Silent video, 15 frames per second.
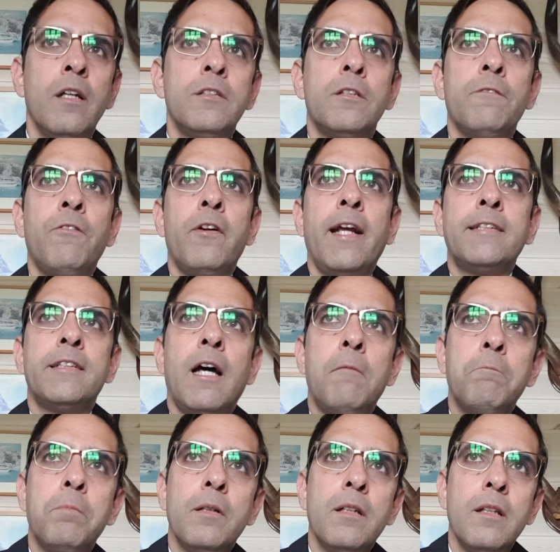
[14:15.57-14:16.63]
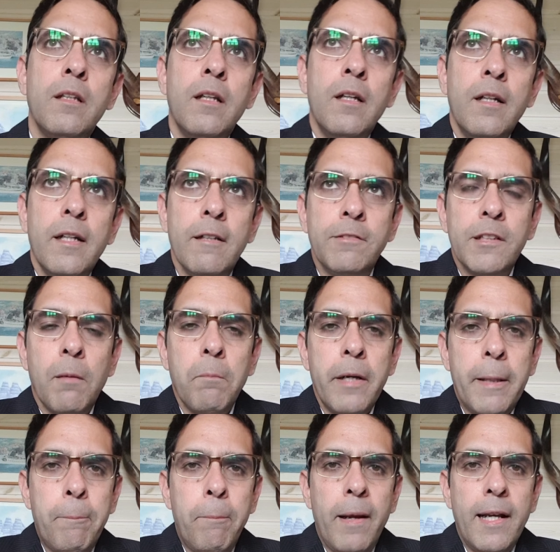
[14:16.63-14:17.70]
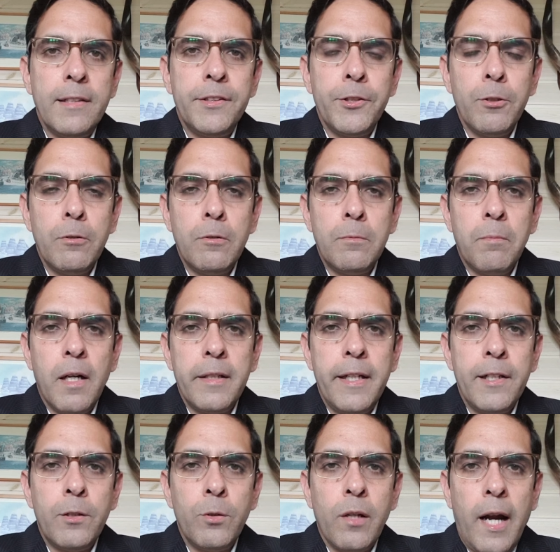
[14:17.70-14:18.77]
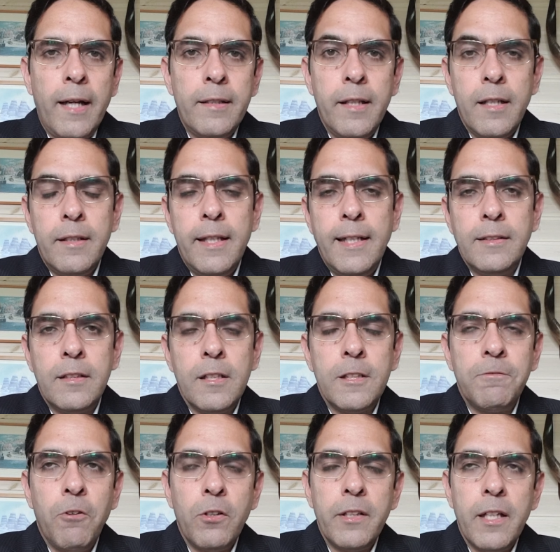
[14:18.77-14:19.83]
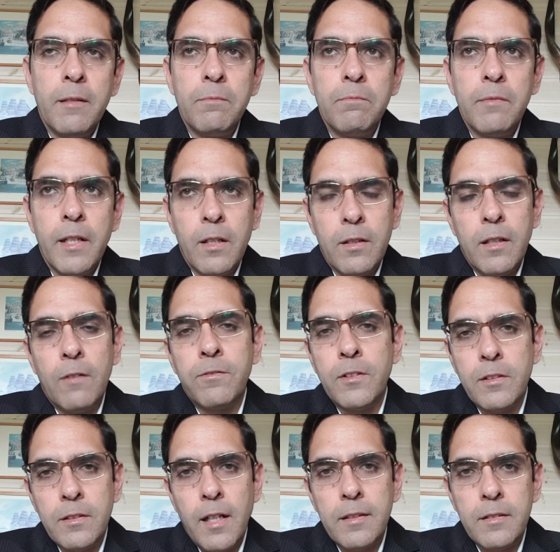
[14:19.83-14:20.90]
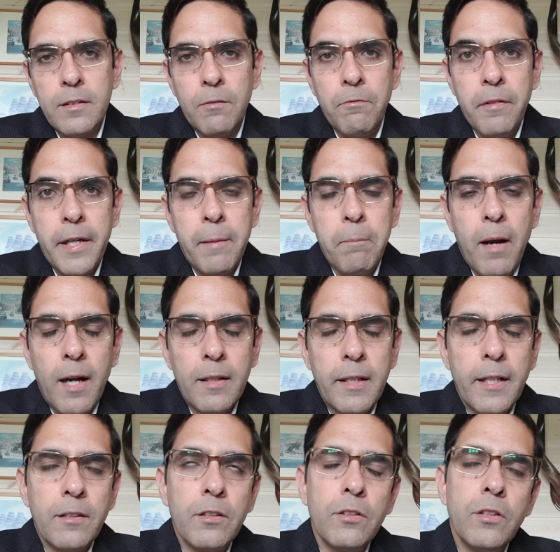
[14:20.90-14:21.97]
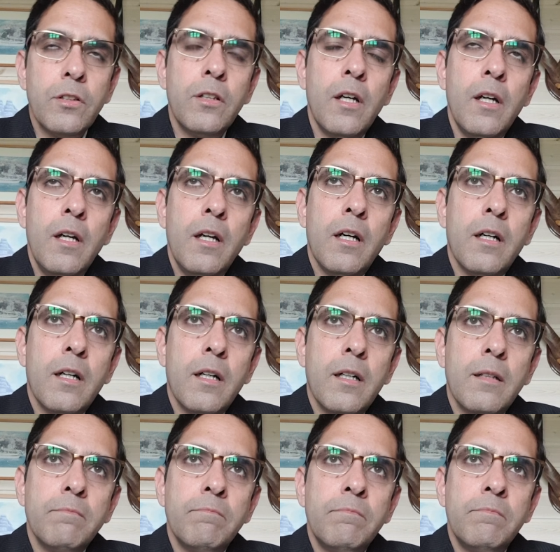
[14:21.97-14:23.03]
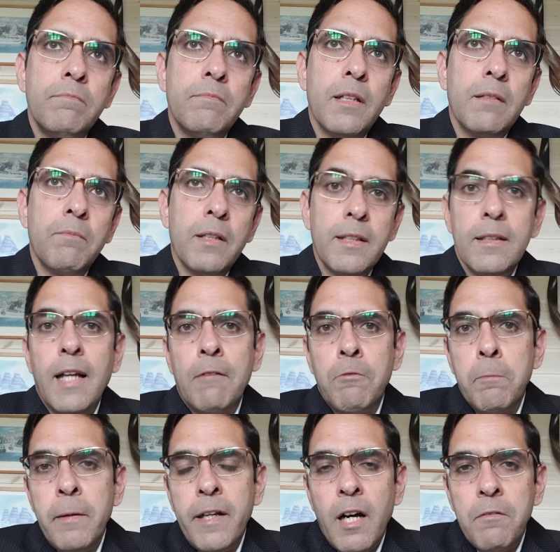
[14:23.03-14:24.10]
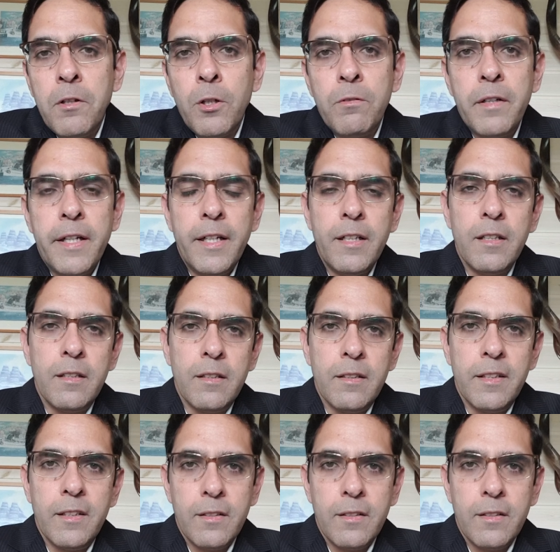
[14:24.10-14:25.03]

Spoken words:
So for example, if somebody pays you money to write their thesis for them, of course, that's a very bad thing to do. But that would be covered over here.